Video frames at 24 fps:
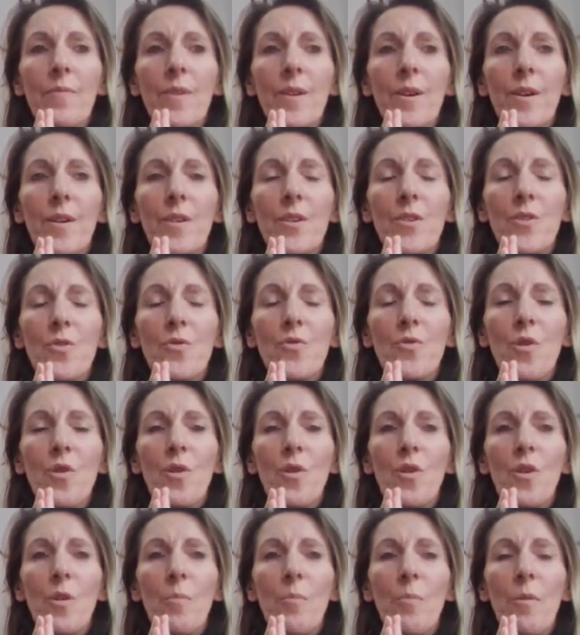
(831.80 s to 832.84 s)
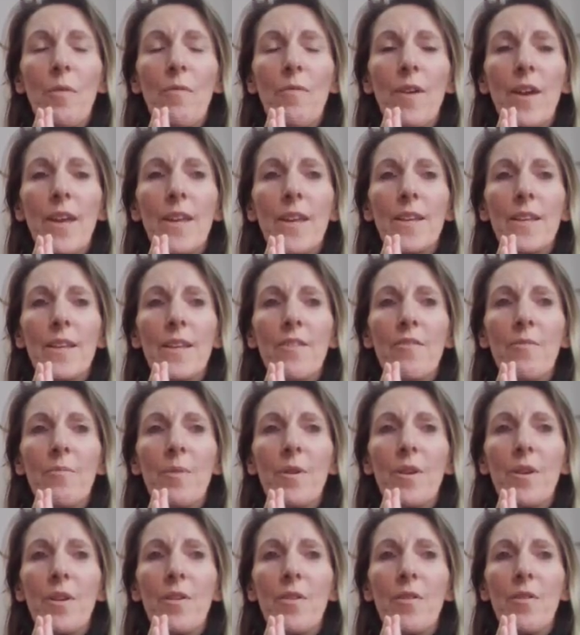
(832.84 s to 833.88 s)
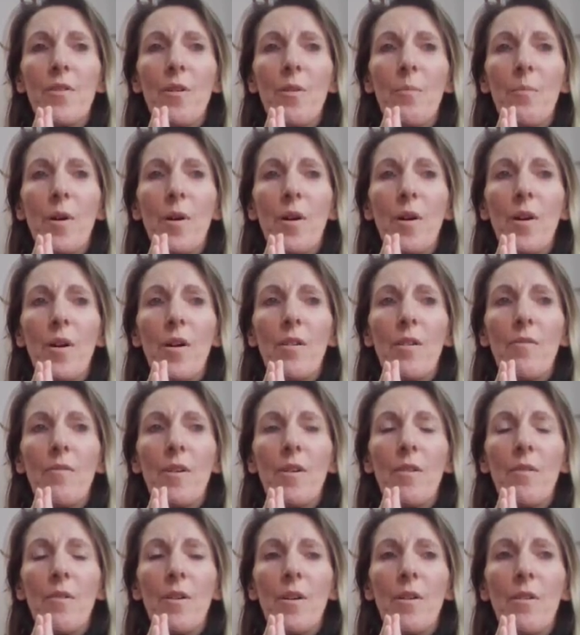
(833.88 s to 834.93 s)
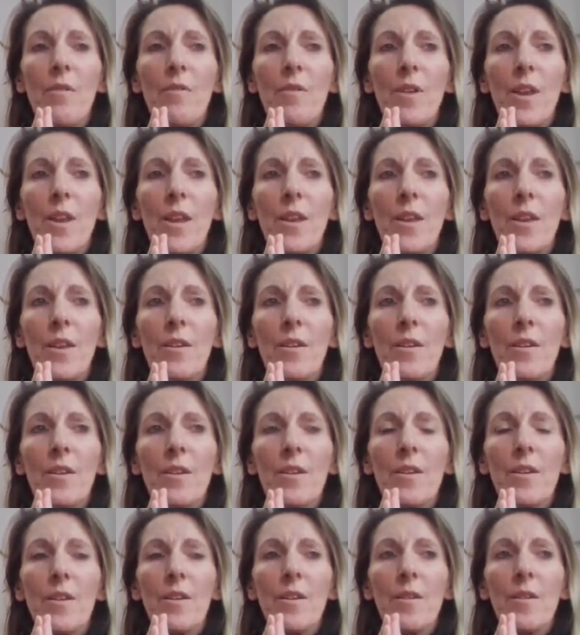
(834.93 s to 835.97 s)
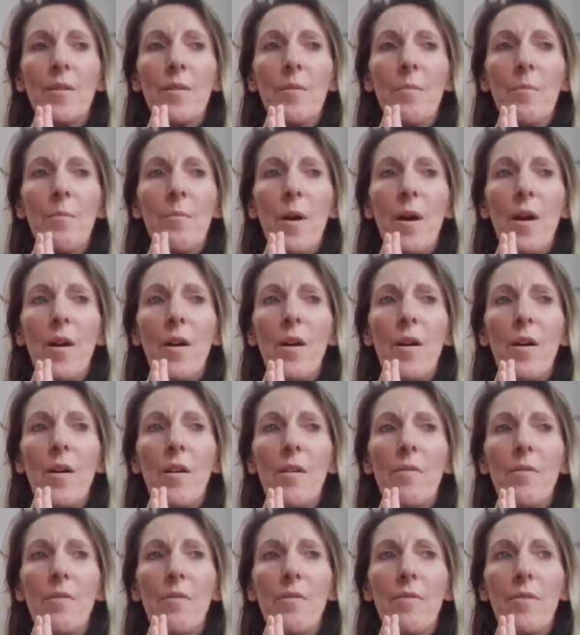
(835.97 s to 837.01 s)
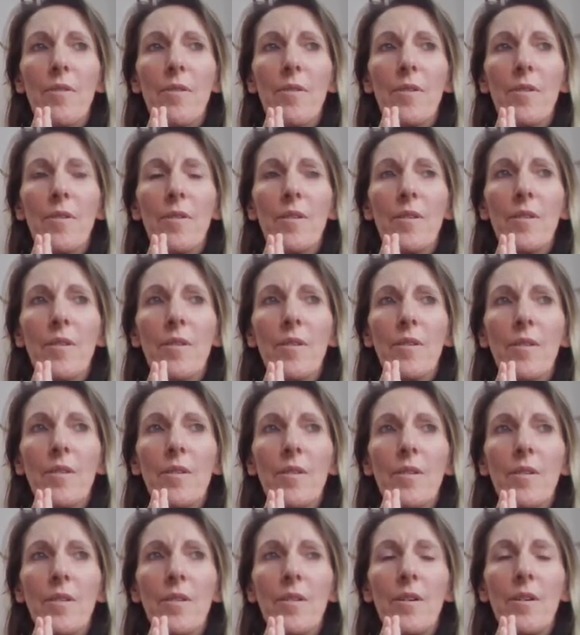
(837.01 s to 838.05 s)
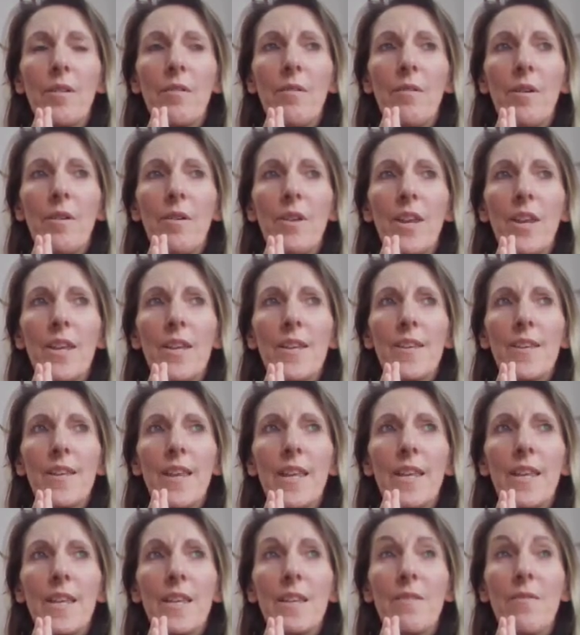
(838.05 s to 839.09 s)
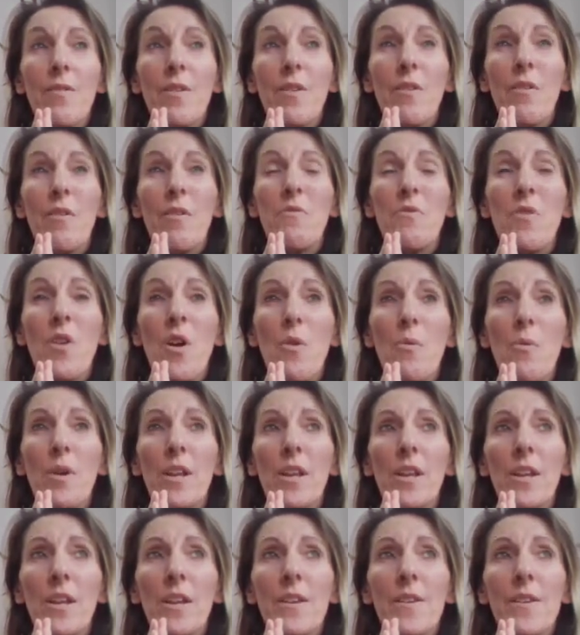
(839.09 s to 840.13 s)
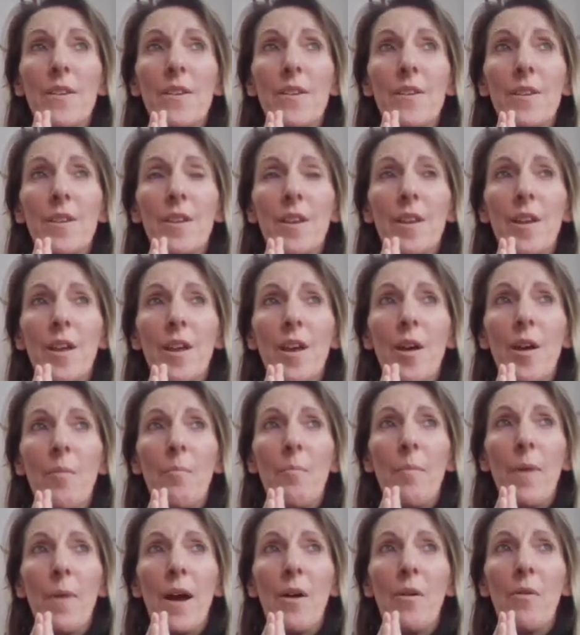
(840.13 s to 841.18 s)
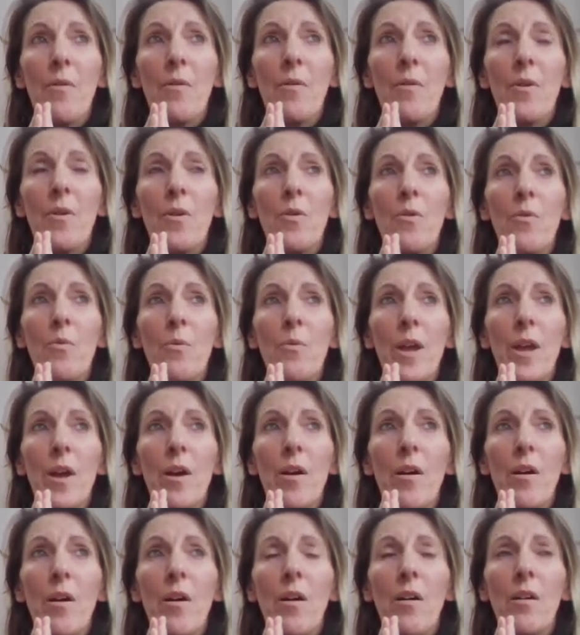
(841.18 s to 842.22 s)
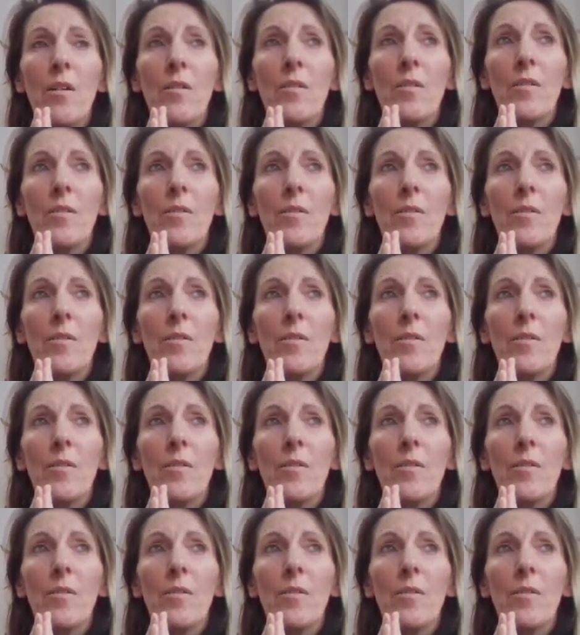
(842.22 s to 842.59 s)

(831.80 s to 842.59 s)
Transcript: that are strong and pervasive but are not part of our own inner path, our own inner sense of our own knowingness about who we are.